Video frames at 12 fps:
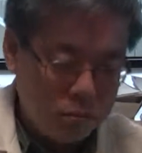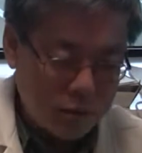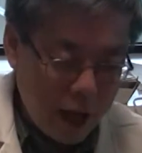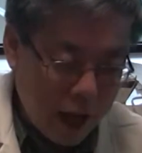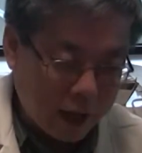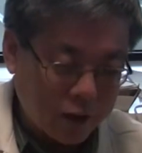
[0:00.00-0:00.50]

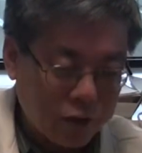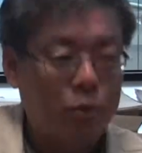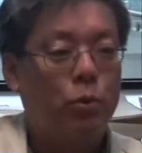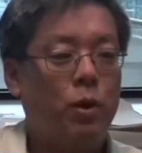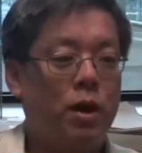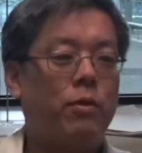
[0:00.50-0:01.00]
X,
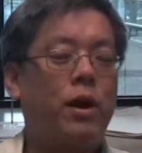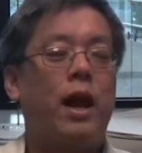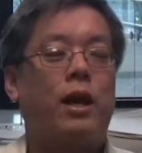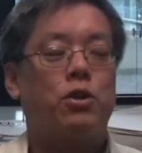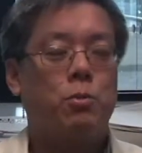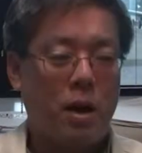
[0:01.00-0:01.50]
whatever
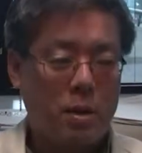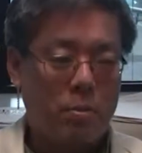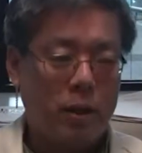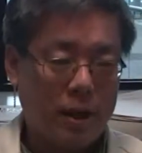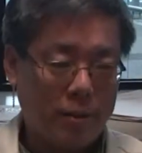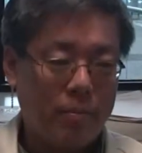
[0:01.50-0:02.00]
X might
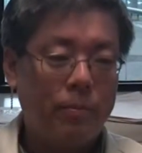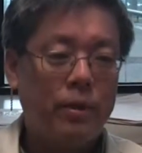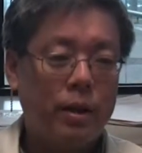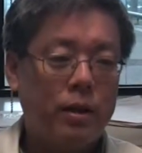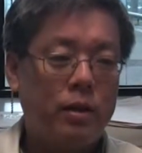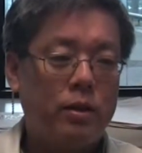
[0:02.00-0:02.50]
be.
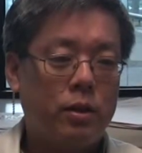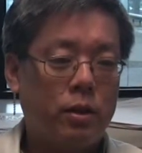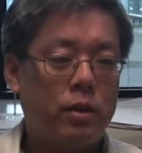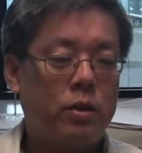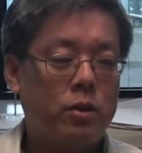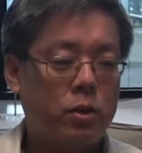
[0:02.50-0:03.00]

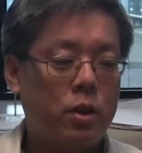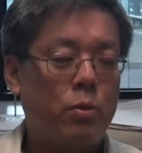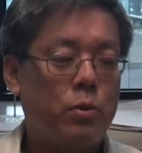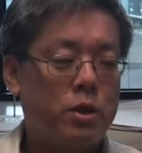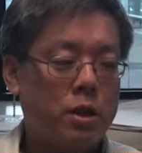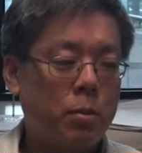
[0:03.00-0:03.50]
So in other
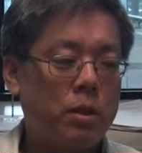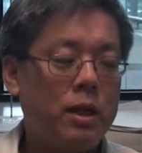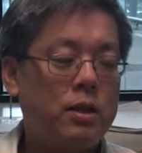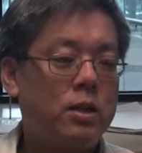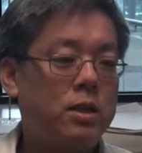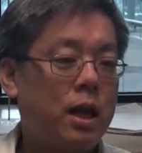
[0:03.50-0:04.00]
words, someone
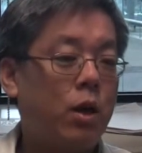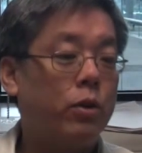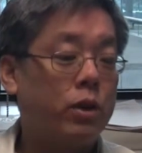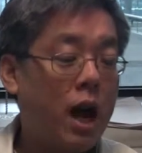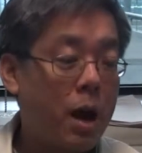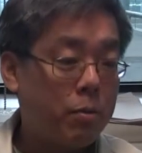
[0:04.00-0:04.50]
needs to stay on
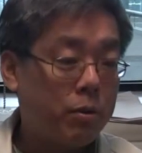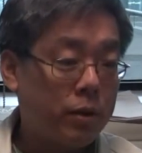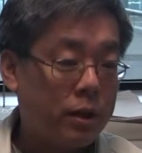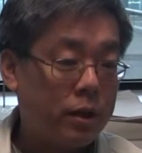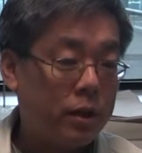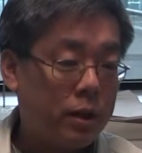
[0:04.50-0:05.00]
top of
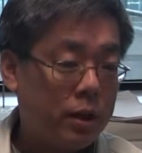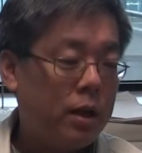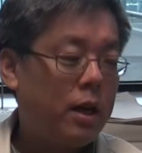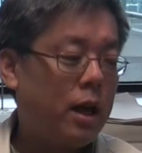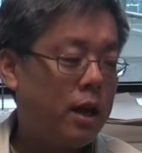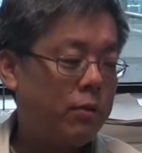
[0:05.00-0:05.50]
it,
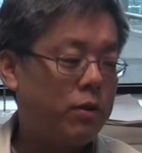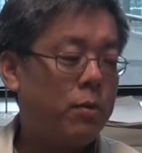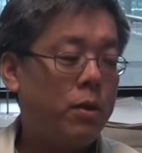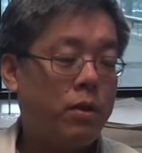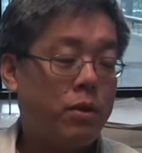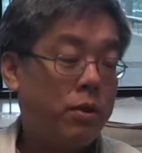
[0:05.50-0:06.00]
and if
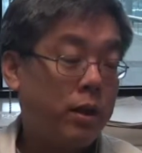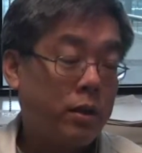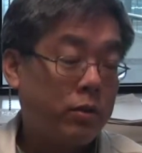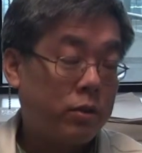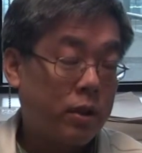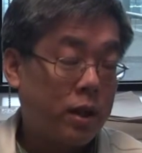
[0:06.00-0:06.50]
someone
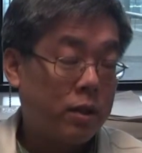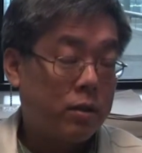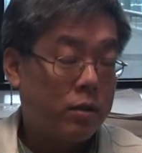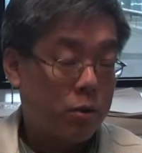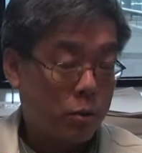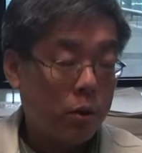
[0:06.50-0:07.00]
thinks that
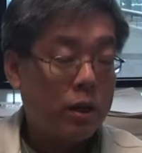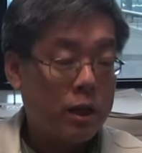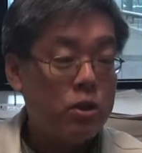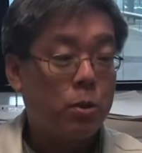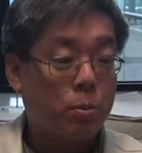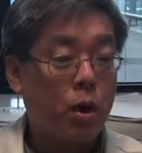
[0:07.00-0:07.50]
there really
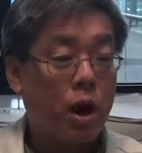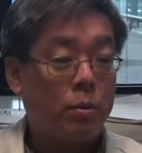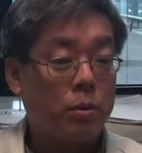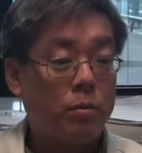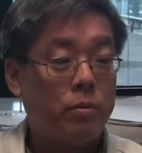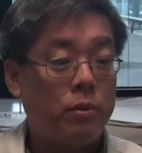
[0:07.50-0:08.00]
is a
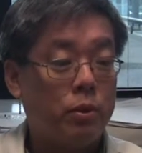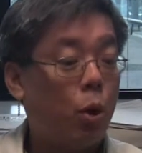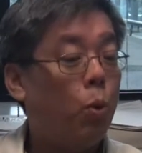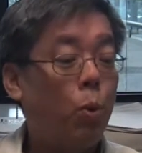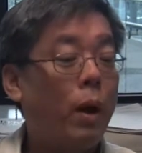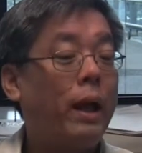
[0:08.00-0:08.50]
problem,
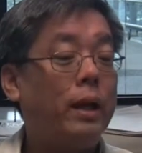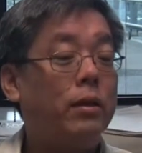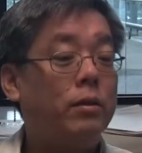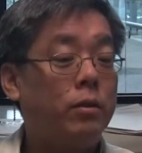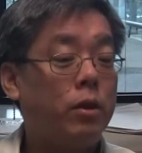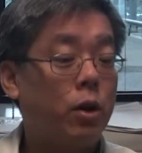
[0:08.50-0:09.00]
don't wait,
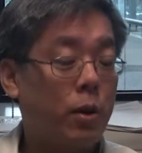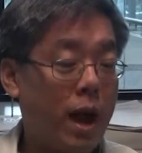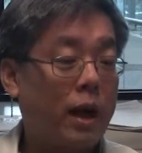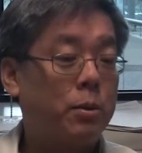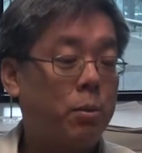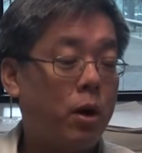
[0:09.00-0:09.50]

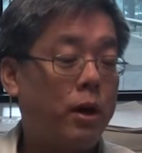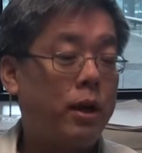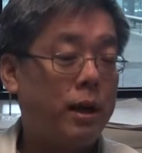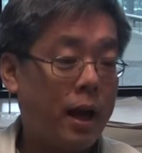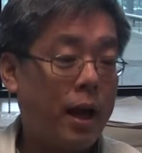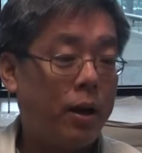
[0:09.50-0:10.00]
act upon it
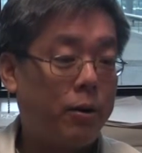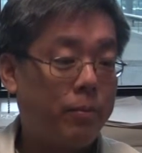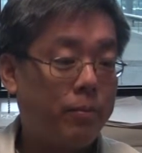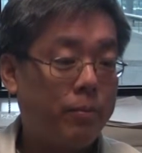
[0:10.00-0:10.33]
now.